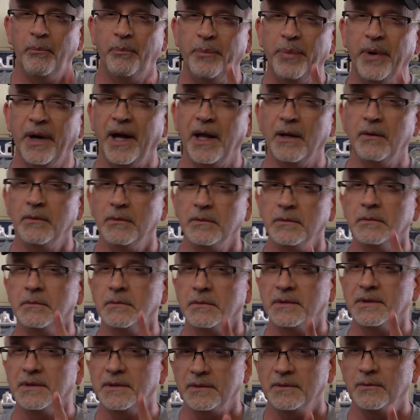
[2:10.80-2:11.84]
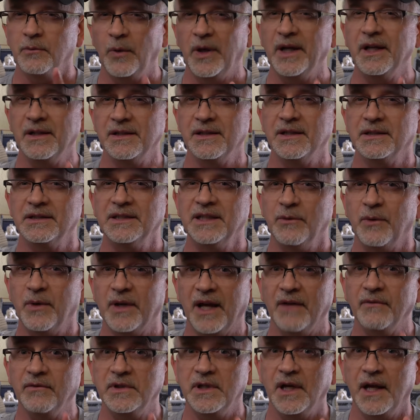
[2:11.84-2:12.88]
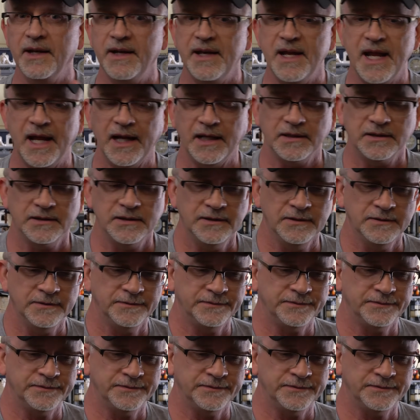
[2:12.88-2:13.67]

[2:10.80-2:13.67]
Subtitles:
but wait till you see what I've done next.